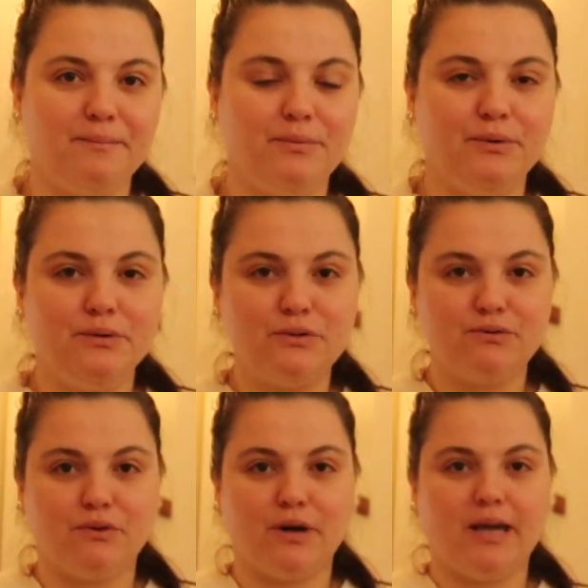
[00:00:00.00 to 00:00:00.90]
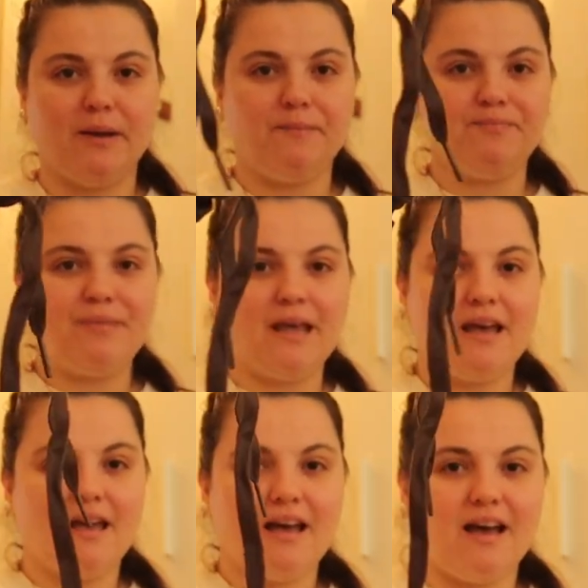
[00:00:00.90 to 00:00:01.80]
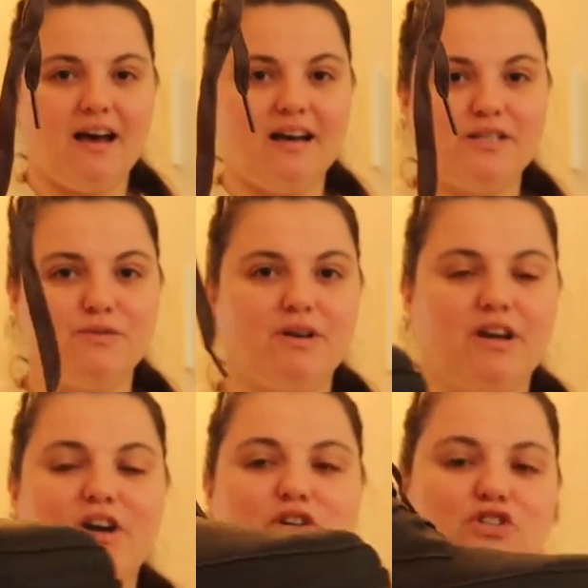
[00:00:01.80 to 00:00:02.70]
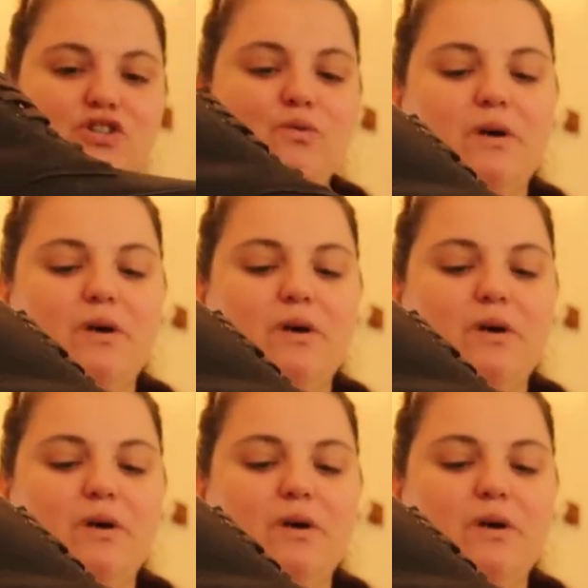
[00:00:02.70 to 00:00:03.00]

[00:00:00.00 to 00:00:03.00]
boots for him. It's very casual